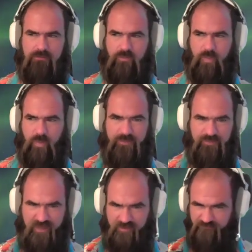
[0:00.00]

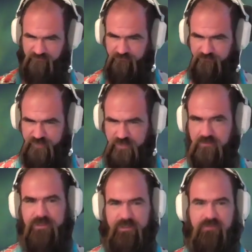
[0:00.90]
what that
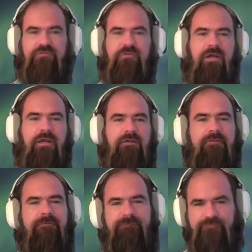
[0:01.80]
feeling is
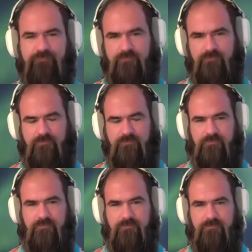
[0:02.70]
like,
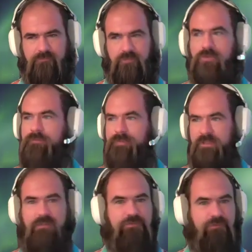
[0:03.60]
you can
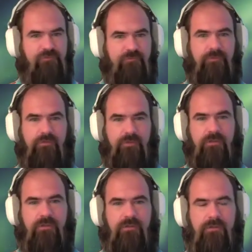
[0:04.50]
begin to explore,